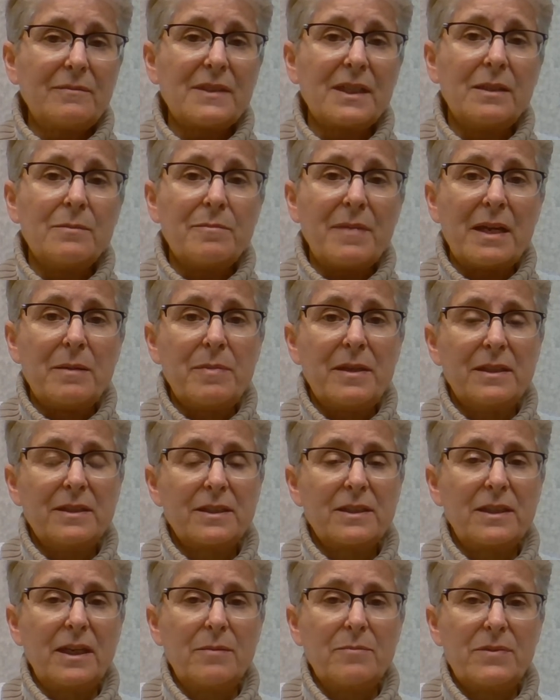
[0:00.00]
It may be the
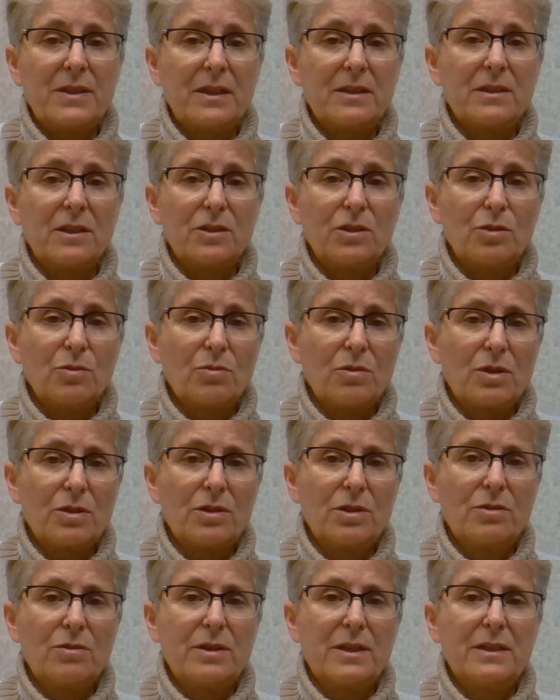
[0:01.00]
same thing that you were
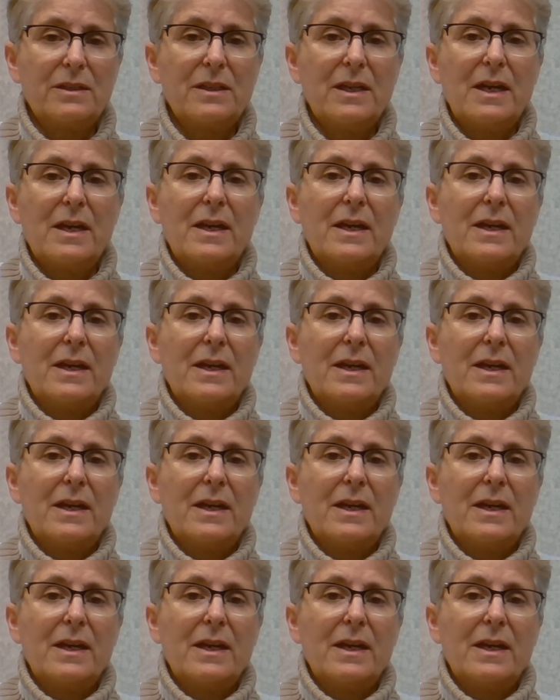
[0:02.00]
doing.